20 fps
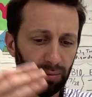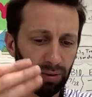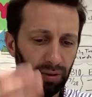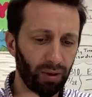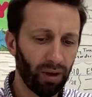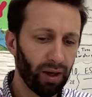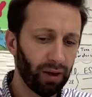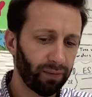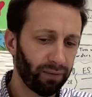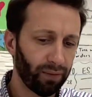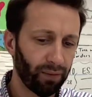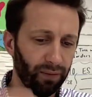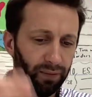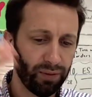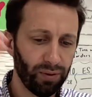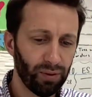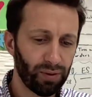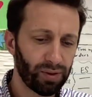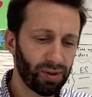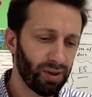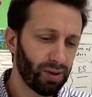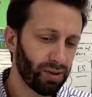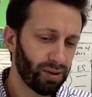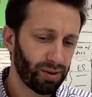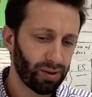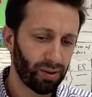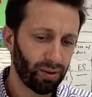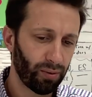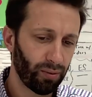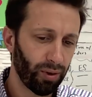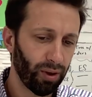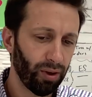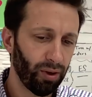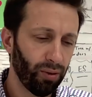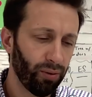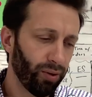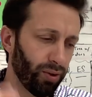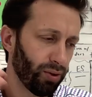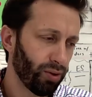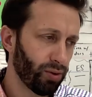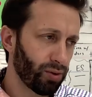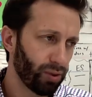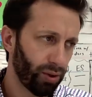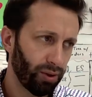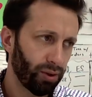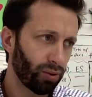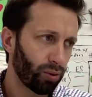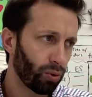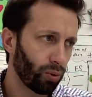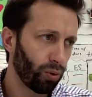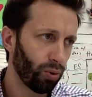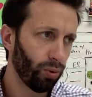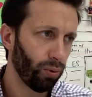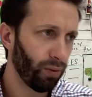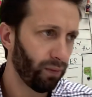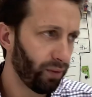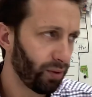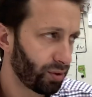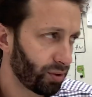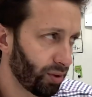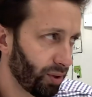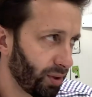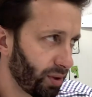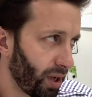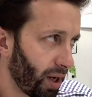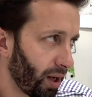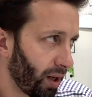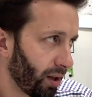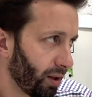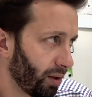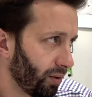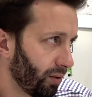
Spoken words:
or like for a few seasons in a row, then usually the coral will eventually die.